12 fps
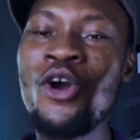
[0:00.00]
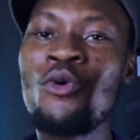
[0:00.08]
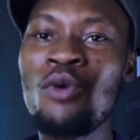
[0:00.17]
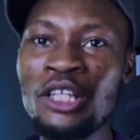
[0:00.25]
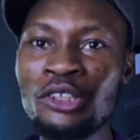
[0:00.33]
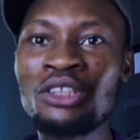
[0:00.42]

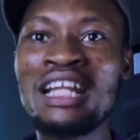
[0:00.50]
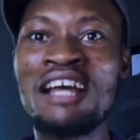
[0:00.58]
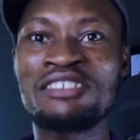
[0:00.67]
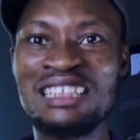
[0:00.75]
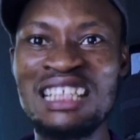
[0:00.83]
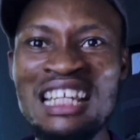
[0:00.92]
Where you should
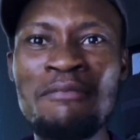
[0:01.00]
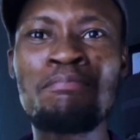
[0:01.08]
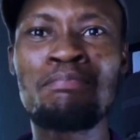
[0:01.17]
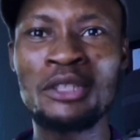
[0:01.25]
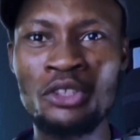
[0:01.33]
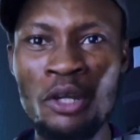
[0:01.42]
have seen
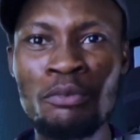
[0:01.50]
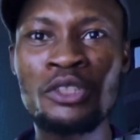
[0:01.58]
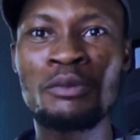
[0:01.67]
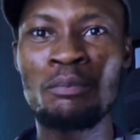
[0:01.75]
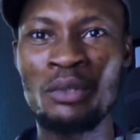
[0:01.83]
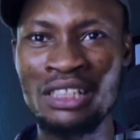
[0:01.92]
him beat up
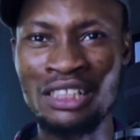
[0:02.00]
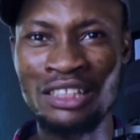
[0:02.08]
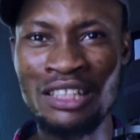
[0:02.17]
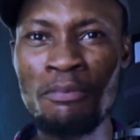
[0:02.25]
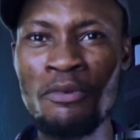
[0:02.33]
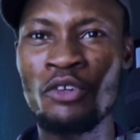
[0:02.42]
those people in the
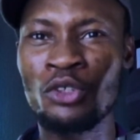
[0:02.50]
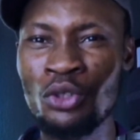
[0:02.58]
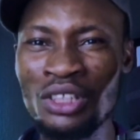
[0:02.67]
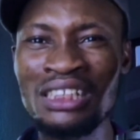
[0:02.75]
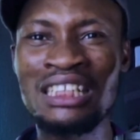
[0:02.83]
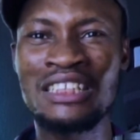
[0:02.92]
temple for
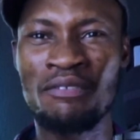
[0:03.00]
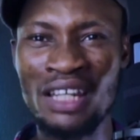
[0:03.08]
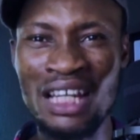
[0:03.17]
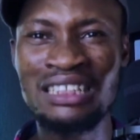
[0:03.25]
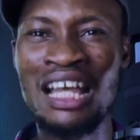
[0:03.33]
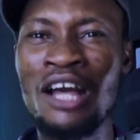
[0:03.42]
turning his
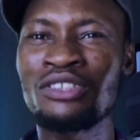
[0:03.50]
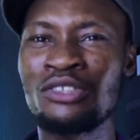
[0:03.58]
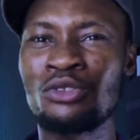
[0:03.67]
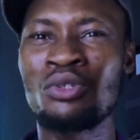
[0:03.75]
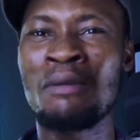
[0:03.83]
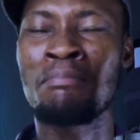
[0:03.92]
father's house
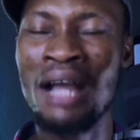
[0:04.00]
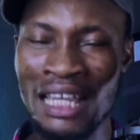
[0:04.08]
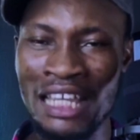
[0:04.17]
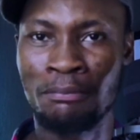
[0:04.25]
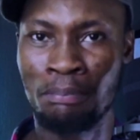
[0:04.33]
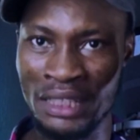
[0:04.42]
into a
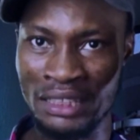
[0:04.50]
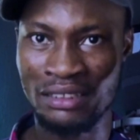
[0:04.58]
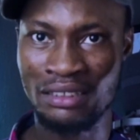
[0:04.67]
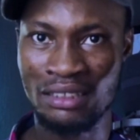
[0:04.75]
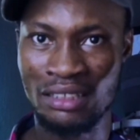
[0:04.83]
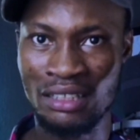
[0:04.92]

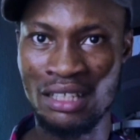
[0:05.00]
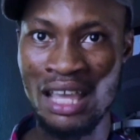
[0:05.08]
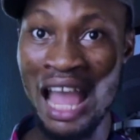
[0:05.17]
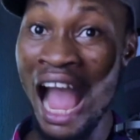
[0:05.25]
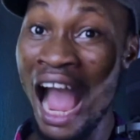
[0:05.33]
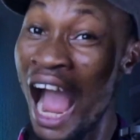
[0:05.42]
marketplace.
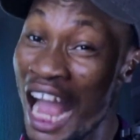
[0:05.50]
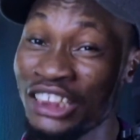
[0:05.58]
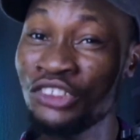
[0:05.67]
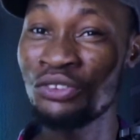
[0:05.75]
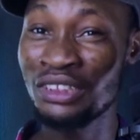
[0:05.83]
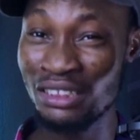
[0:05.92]

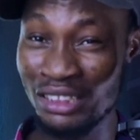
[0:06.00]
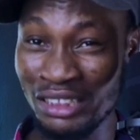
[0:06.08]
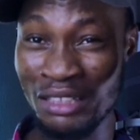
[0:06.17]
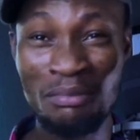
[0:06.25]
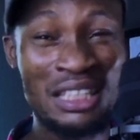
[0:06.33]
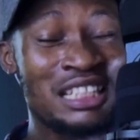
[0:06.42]
harsh
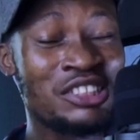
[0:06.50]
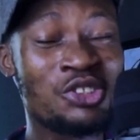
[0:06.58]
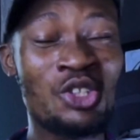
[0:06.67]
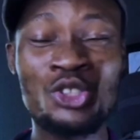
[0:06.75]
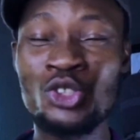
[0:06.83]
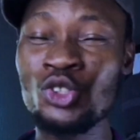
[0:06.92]
criticism is
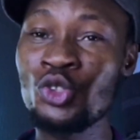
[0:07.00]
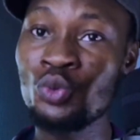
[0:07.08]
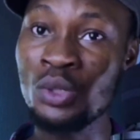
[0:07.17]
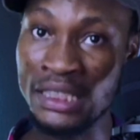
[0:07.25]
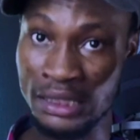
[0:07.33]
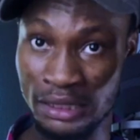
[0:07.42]
not
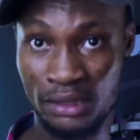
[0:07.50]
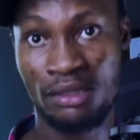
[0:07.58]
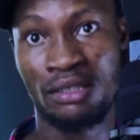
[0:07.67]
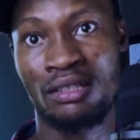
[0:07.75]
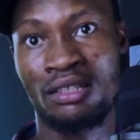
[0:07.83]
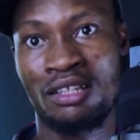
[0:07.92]
sweet,
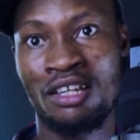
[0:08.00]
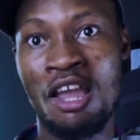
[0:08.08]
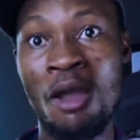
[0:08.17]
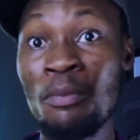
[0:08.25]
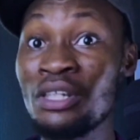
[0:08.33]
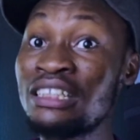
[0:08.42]

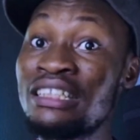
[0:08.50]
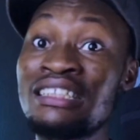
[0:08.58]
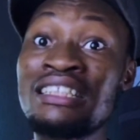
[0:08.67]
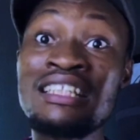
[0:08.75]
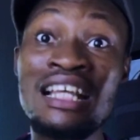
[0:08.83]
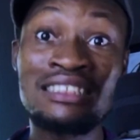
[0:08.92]
but it
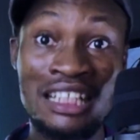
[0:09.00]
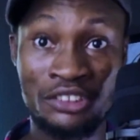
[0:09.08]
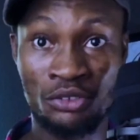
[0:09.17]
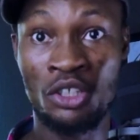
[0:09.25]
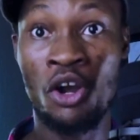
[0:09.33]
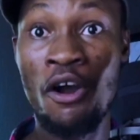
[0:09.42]
is
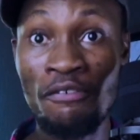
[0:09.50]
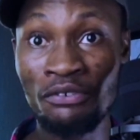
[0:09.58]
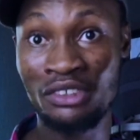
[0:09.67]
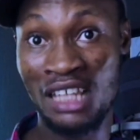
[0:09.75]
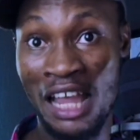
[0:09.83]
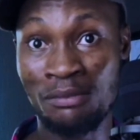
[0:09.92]
necessary
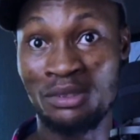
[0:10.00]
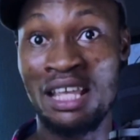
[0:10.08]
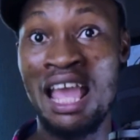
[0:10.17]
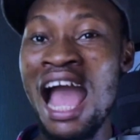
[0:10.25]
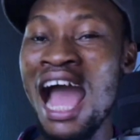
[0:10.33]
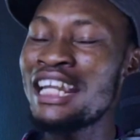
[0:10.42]
oftentimes,
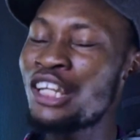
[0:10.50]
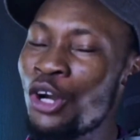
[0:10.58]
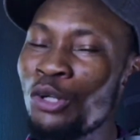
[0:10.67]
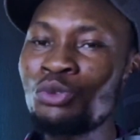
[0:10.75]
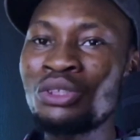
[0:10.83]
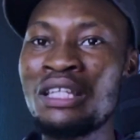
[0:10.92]
and it
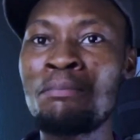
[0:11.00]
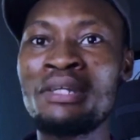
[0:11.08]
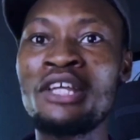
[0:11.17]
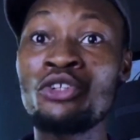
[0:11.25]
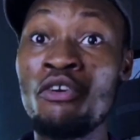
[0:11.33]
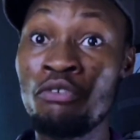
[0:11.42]
comes with a
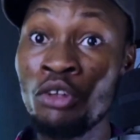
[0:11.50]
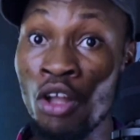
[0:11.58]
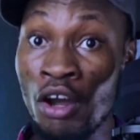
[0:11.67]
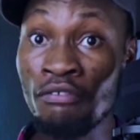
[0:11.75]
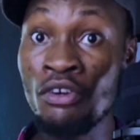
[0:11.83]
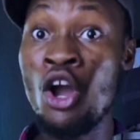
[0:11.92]
blend of
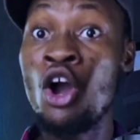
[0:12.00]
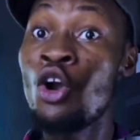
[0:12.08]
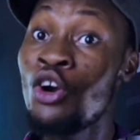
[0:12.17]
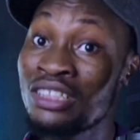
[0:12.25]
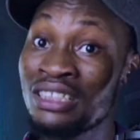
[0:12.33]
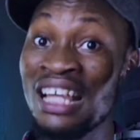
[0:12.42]
love,
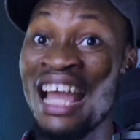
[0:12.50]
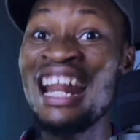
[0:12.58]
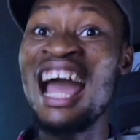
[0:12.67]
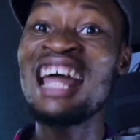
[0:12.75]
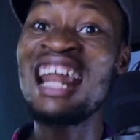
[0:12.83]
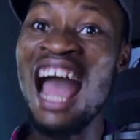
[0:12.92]
concern,
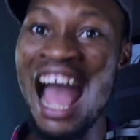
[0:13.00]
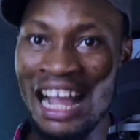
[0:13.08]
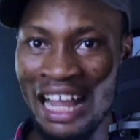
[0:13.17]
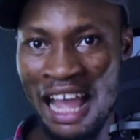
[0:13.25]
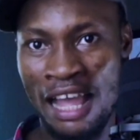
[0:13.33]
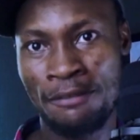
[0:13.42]
and
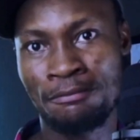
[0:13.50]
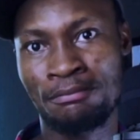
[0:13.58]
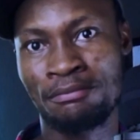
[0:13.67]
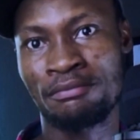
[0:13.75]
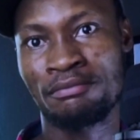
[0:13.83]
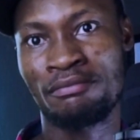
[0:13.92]
anger.
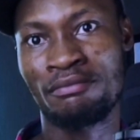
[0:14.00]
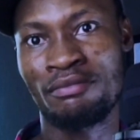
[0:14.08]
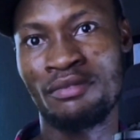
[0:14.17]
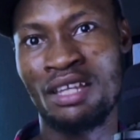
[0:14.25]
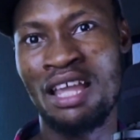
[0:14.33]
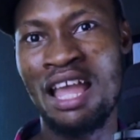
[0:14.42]

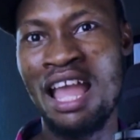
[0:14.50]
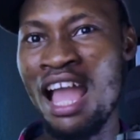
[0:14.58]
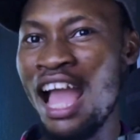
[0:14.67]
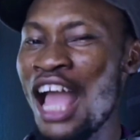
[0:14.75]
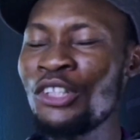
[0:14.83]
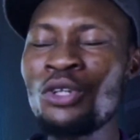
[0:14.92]

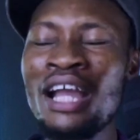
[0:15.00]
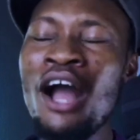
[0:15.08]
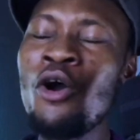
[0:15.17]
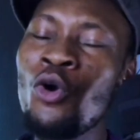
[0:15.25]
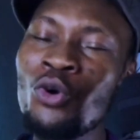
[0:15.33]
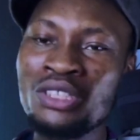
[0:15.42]
And you
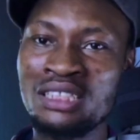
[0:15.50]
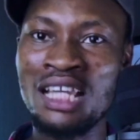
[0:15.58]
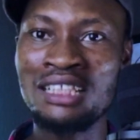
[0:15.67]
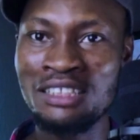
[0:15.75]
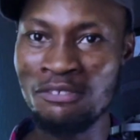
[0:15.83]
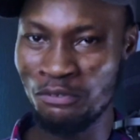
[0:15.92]
can't hold
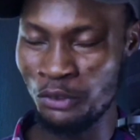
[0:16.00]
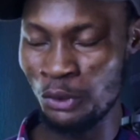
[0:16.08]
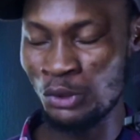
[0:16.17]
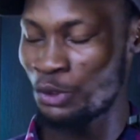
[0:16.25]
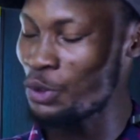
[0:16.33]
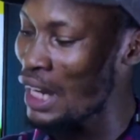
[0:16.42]
certain
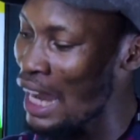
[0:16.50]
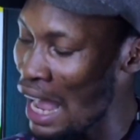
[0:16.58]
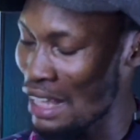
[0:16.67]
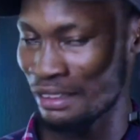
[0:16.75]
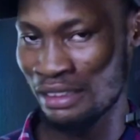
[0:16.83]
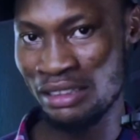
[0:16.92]
views. You
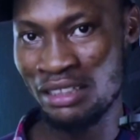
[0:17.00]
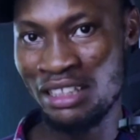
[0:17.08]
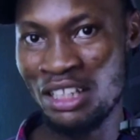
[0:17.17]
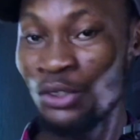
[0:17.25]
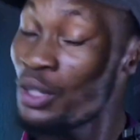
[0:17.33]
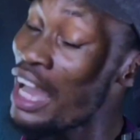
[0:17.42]

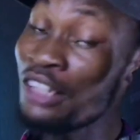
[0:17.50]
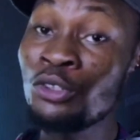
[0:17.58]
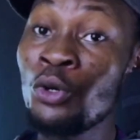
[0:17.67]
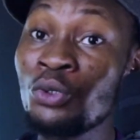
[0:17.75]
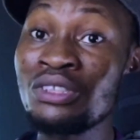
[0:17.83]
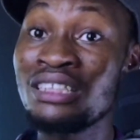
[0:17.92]
can't
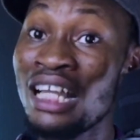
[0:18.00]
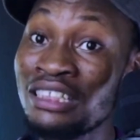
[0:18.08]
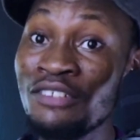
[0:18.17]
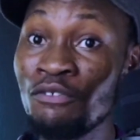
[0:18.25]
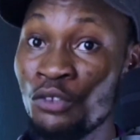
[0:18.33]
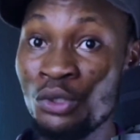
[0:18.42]
hold
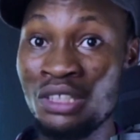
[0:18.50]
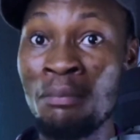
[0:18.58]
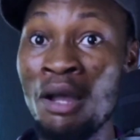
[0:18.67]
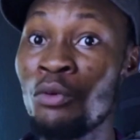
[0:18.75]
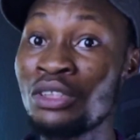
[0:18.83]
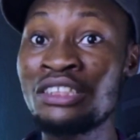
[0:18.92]
certain views
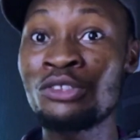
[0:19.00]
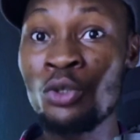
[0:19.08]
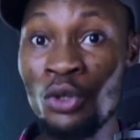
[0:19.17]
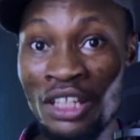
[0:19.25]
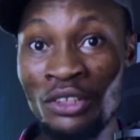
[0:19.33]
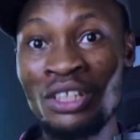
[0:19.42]
about what is
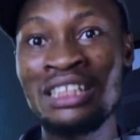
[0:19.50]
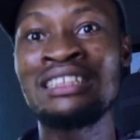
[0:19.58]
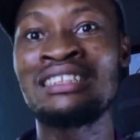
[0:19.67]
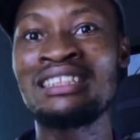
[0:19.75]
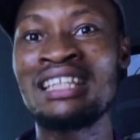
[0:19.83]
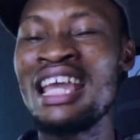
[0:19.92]
going on
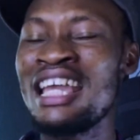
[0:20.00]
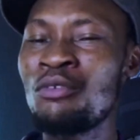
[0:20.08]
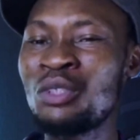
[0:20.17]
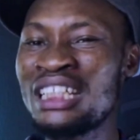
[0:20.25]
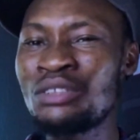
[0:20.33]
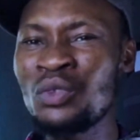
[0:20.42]
in
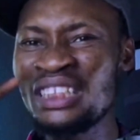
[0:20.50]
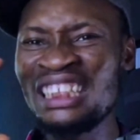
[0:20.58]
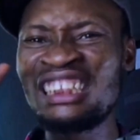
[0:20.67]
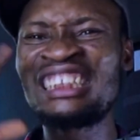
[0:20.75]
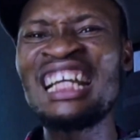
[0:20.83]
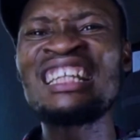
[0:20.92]
with
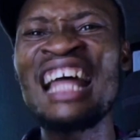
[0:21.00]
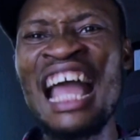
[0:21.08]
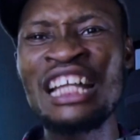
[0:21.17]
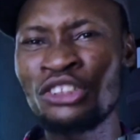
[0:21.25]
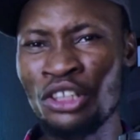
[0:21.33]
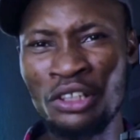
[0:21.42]
this gender
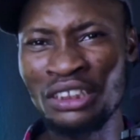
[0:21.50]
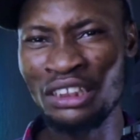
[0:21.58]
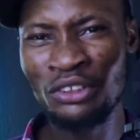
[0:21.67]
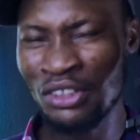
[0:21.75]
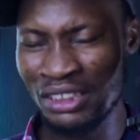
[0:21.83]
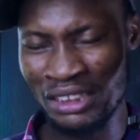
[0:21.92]

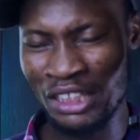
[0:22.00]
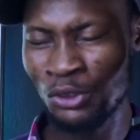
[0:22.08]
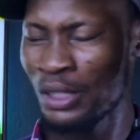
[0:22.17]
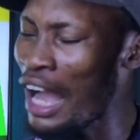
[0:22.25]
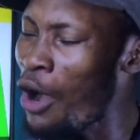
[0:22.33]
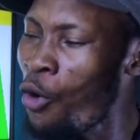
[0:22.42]
ideology nonsense.
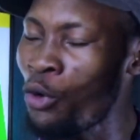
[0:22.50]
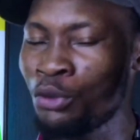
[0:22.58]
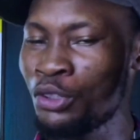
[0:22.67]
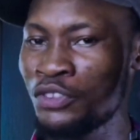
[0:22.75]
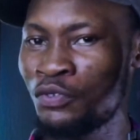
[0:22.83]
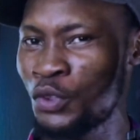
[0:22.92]
You can't
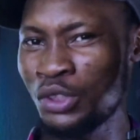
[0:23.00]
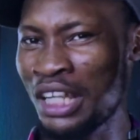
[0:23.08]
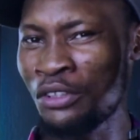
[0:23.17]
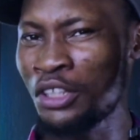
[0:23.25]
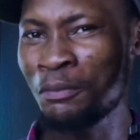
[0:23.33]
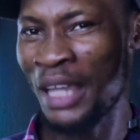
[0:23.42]
hold those views
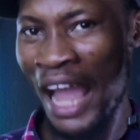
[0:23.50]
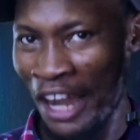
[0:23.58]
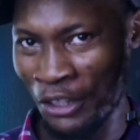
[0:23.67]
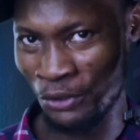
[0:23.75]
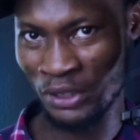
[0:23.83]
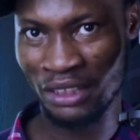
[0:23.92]
and not be
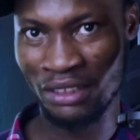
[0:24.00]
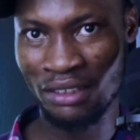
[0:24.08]
angry.